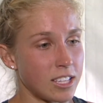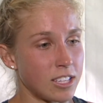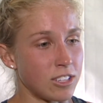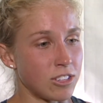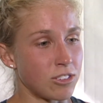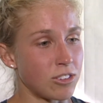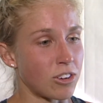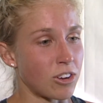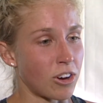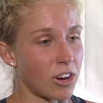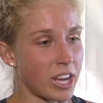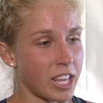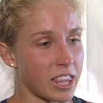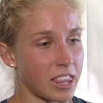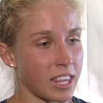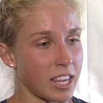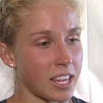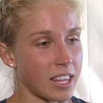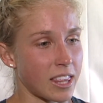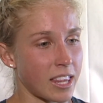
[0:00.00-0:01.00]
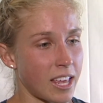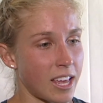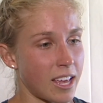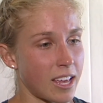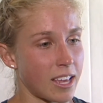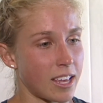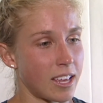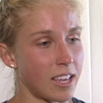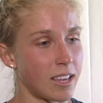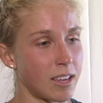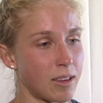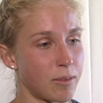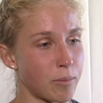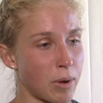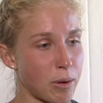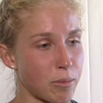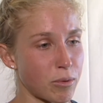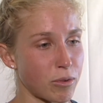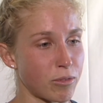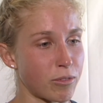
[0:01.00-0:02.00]
you know, I think that
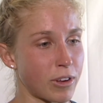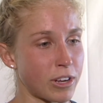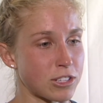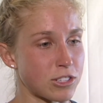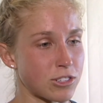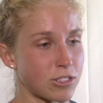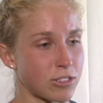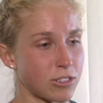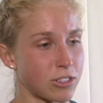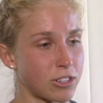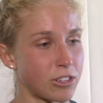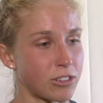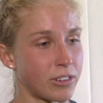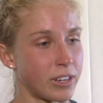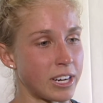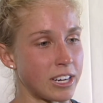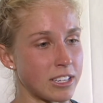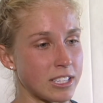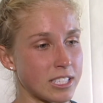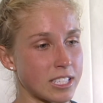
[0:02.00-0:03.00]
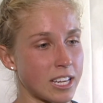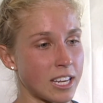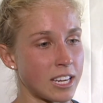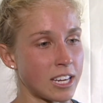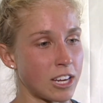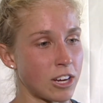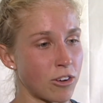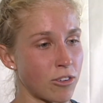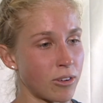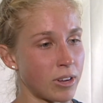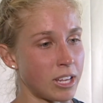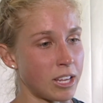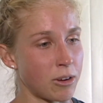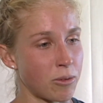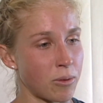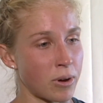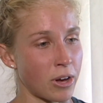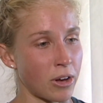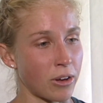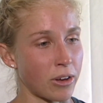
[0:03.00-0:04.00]
my professional career is going to go really
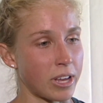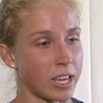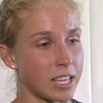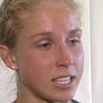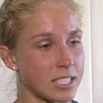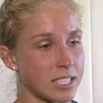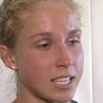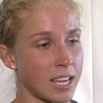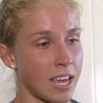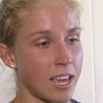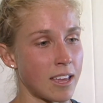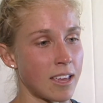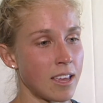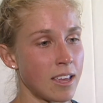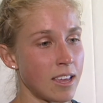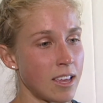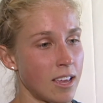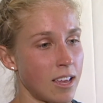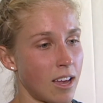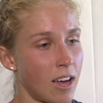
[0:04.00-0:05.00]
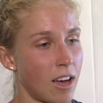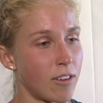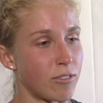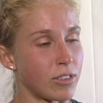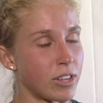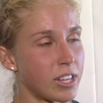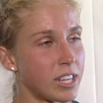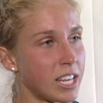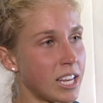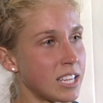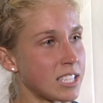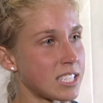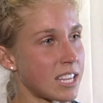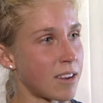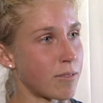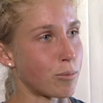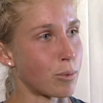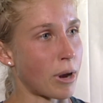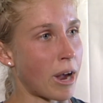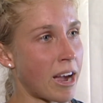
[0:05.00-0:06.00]
well because of the things
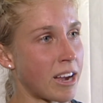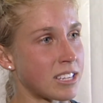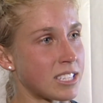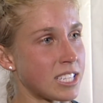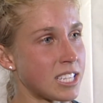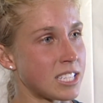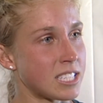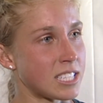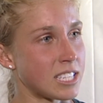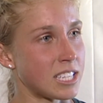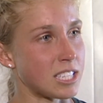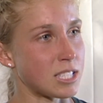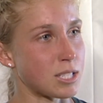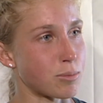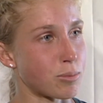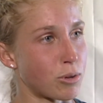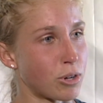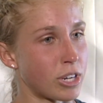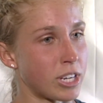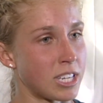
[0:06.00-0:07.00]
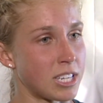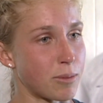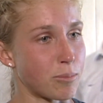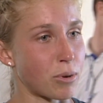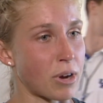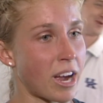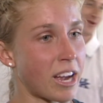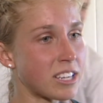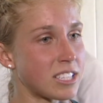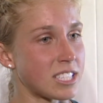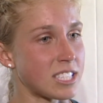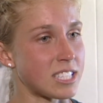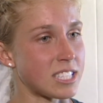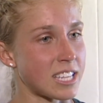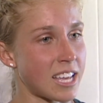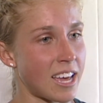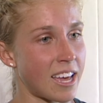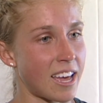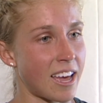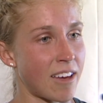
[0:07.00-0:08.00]
I practice, and it's important to practice
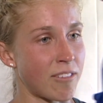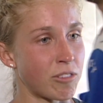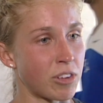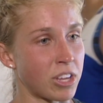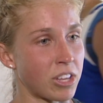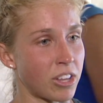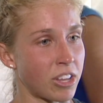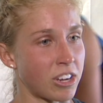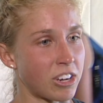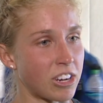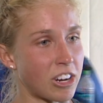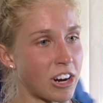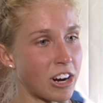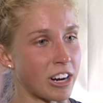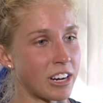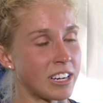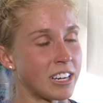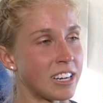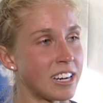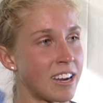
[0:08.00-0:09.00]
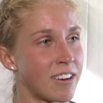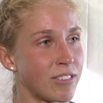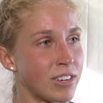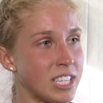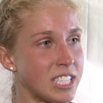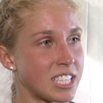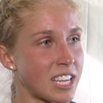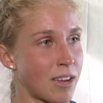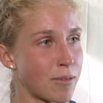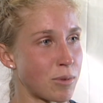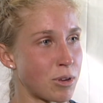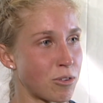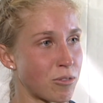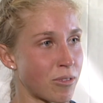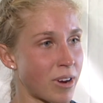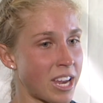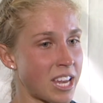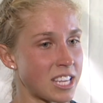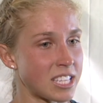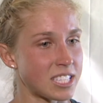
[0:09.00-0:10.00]
that, having a lot of heart every time you
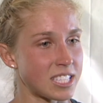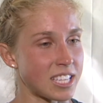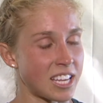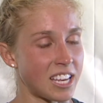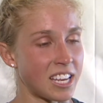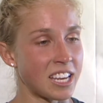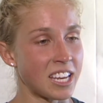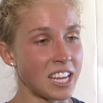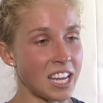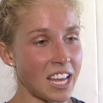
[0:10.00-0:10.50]
race. And